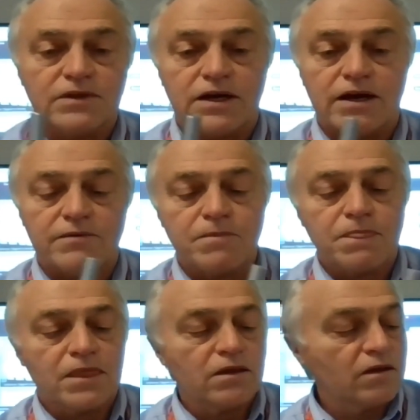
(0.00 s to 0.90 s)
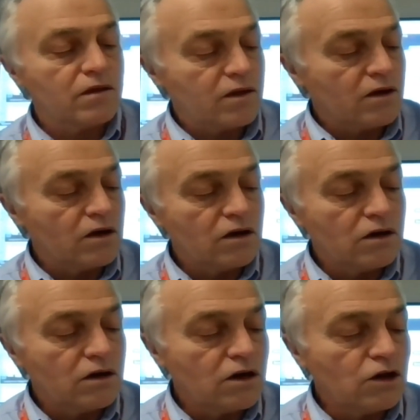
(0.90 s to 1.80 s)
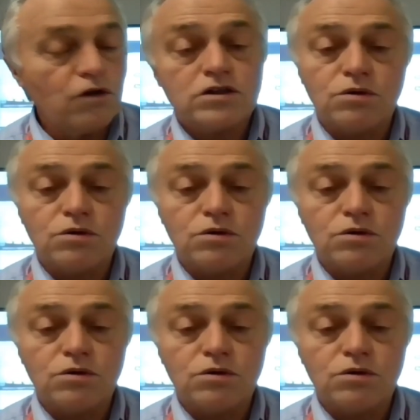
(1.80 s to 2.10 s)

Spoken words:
produced like that there.